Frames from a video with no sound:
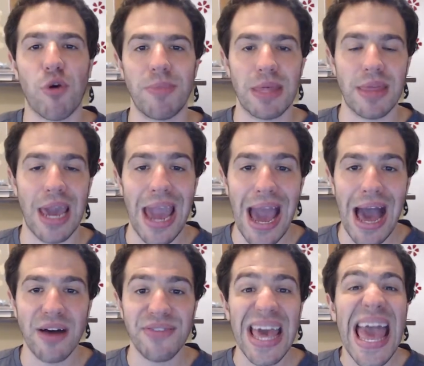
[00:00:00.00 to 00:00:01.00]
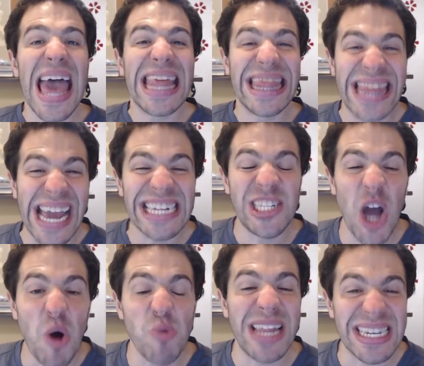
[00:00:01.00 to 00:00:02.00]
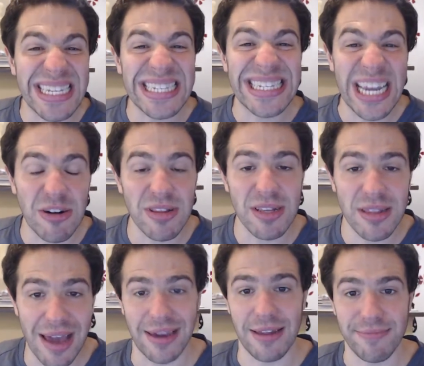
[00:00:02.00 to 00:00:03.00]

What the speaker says: that they have, they don't necessarily like it.